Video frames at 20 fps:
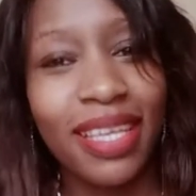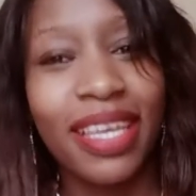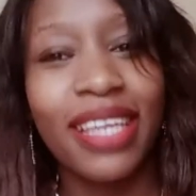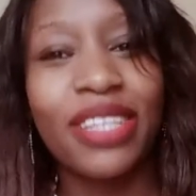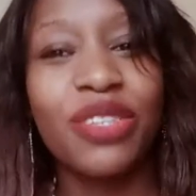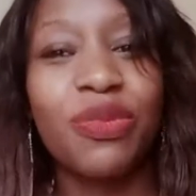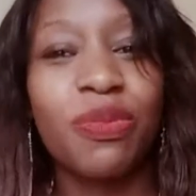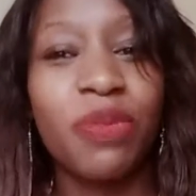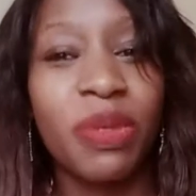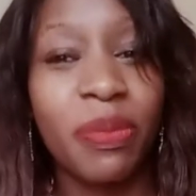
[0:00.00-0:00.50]

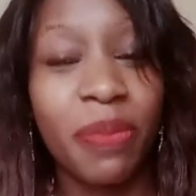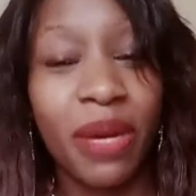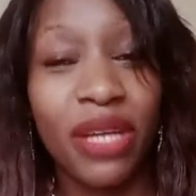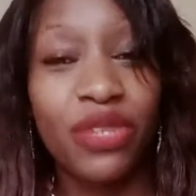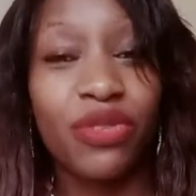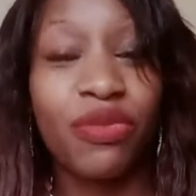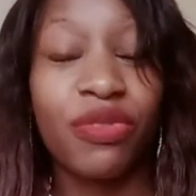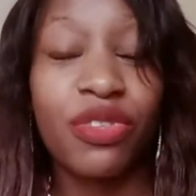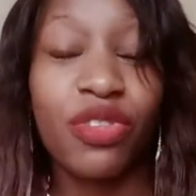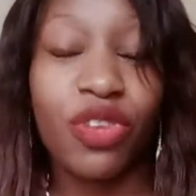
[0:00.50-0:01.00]
get to be
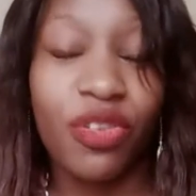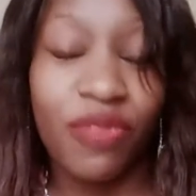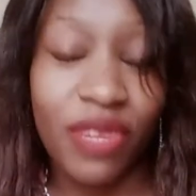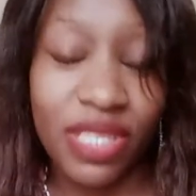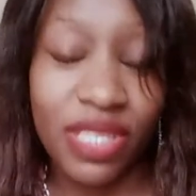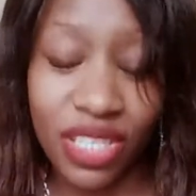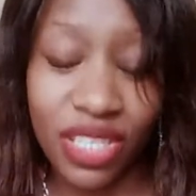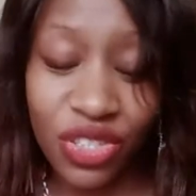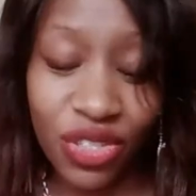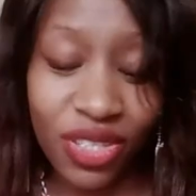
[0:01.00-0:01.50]
part of these
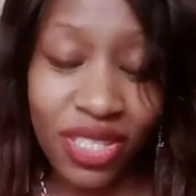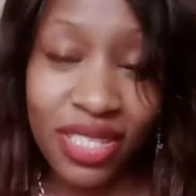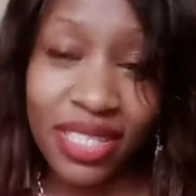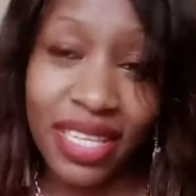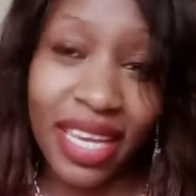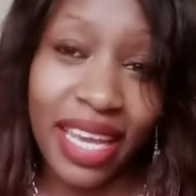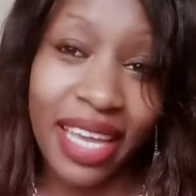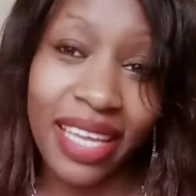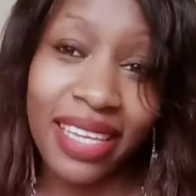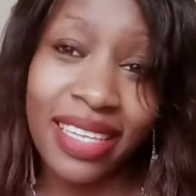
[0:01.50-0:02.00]
conversations
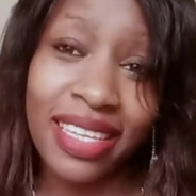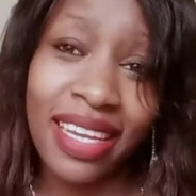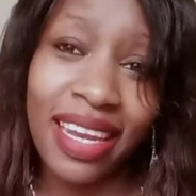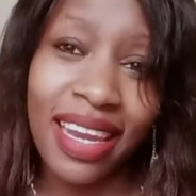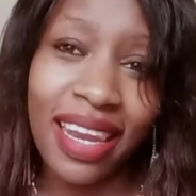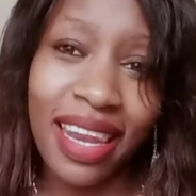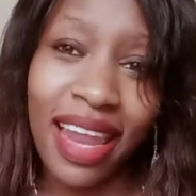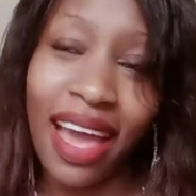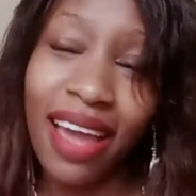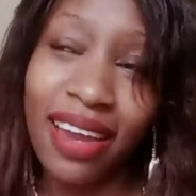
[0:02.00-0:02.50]
and
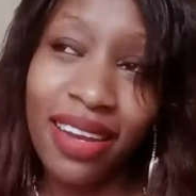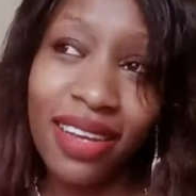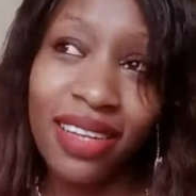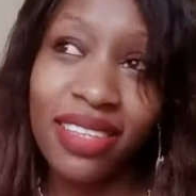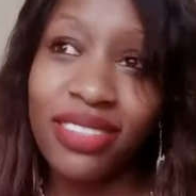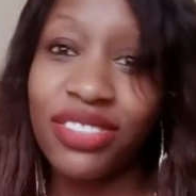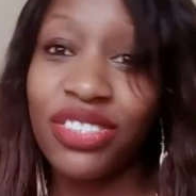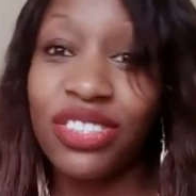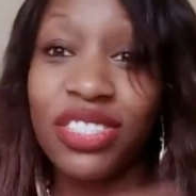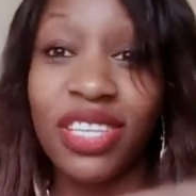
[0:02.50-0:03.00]
learn
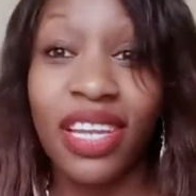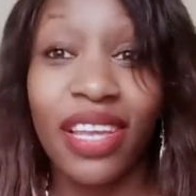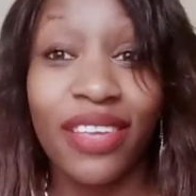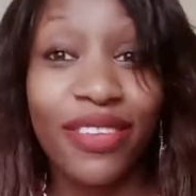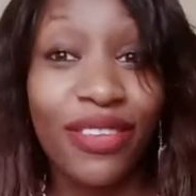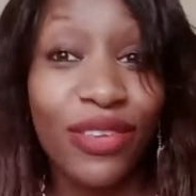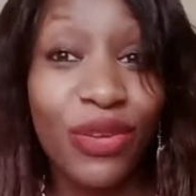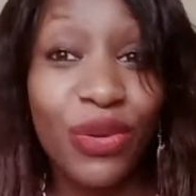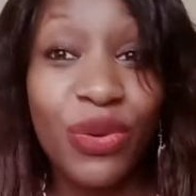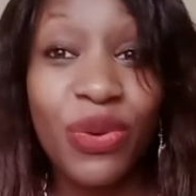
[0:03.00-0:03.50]
just
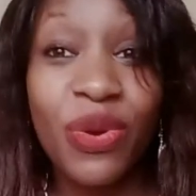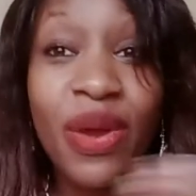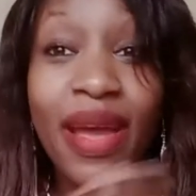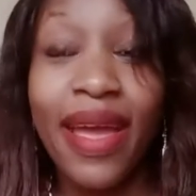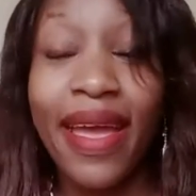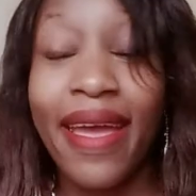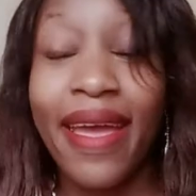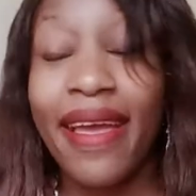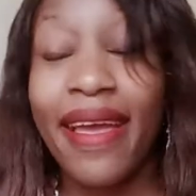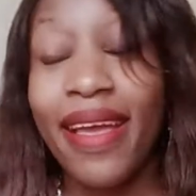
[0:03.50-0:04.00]
like you.
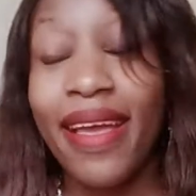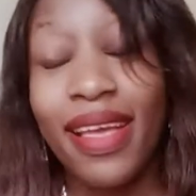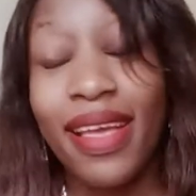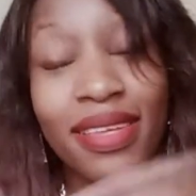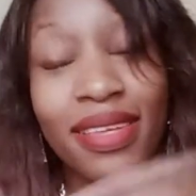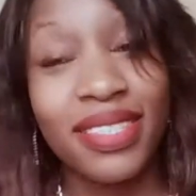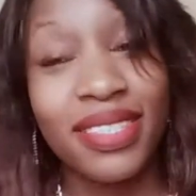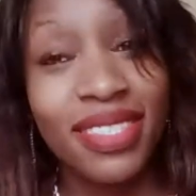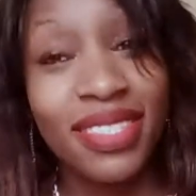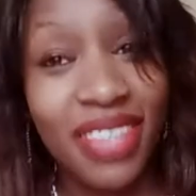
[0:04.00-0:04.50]

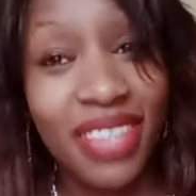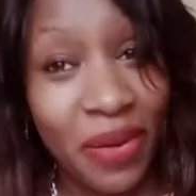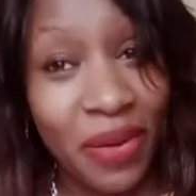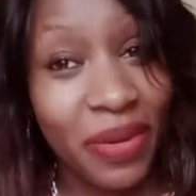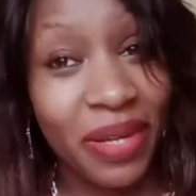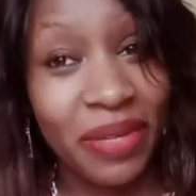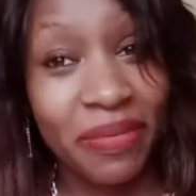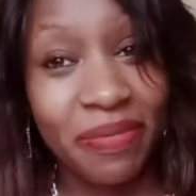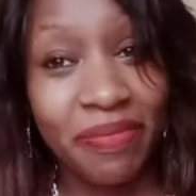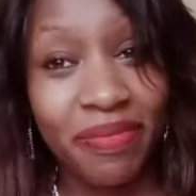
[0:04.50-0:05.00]

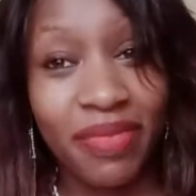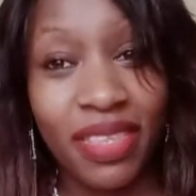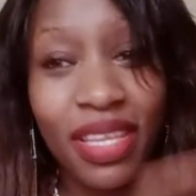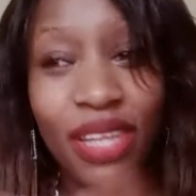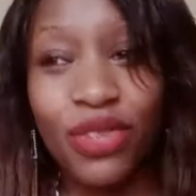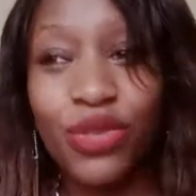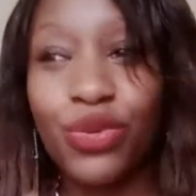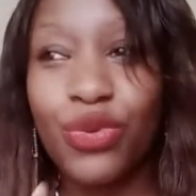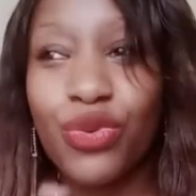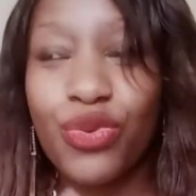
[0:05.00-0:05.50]
Sawa,
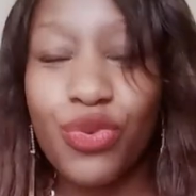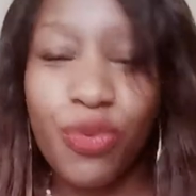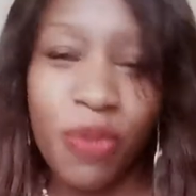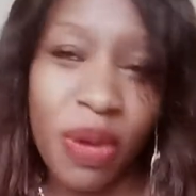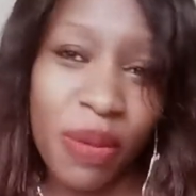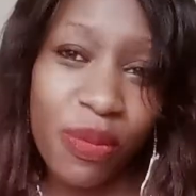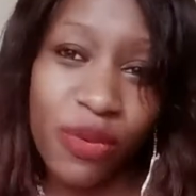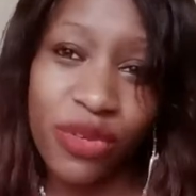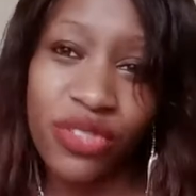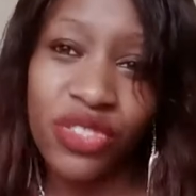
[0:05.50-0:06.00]
na tu group
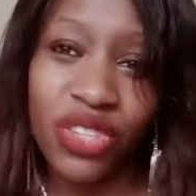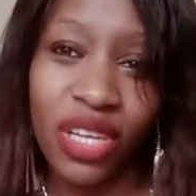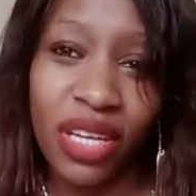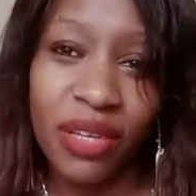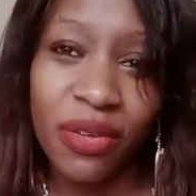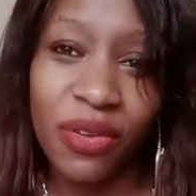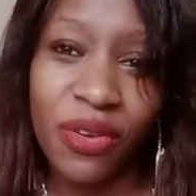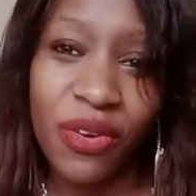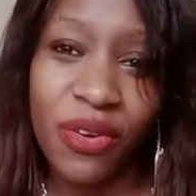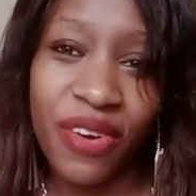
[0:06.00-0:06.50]
pamoja.
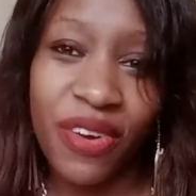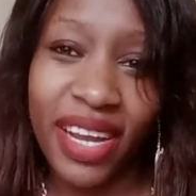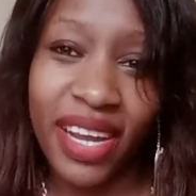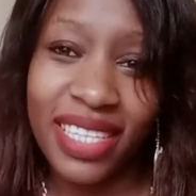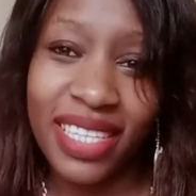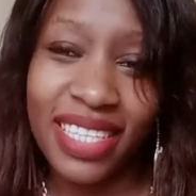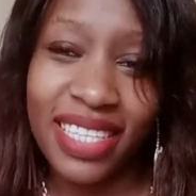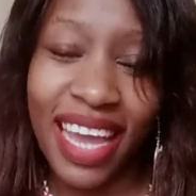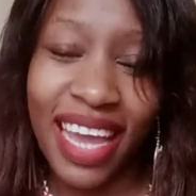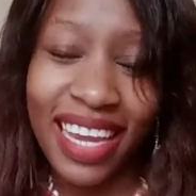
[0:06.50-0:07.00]

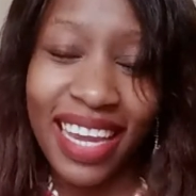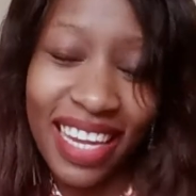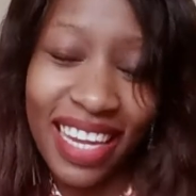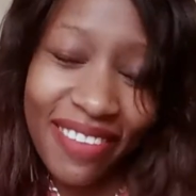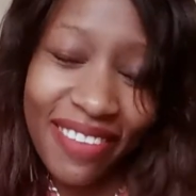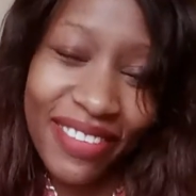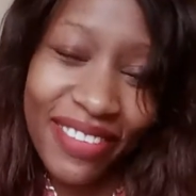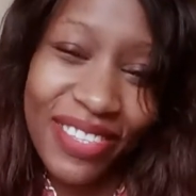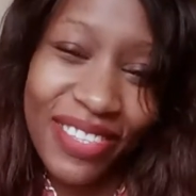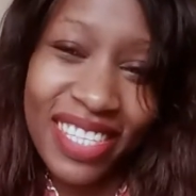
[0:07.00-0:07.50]
Alright? I
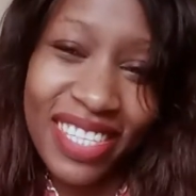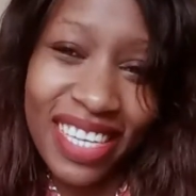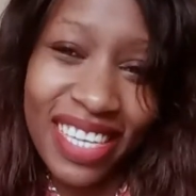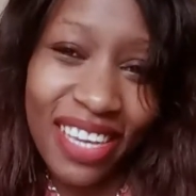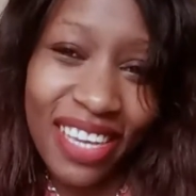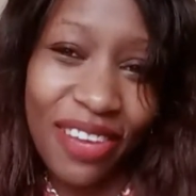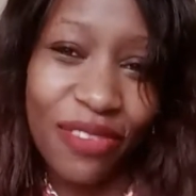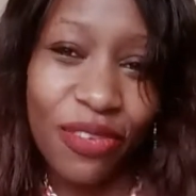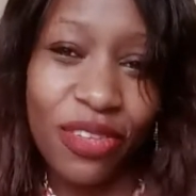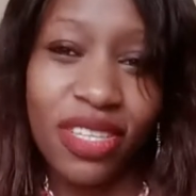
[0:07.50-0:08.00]
love you.
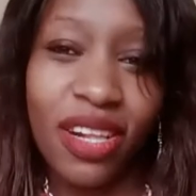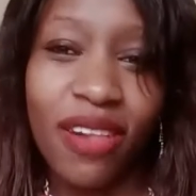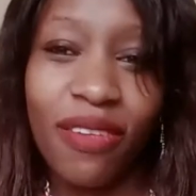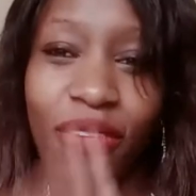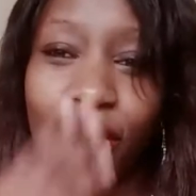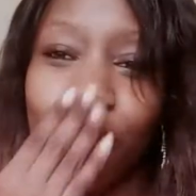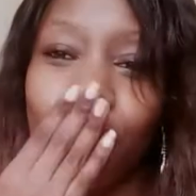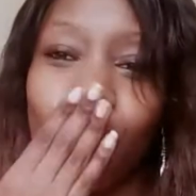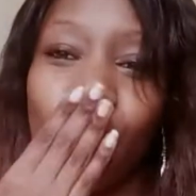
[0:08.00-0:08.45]
Take care of yourself.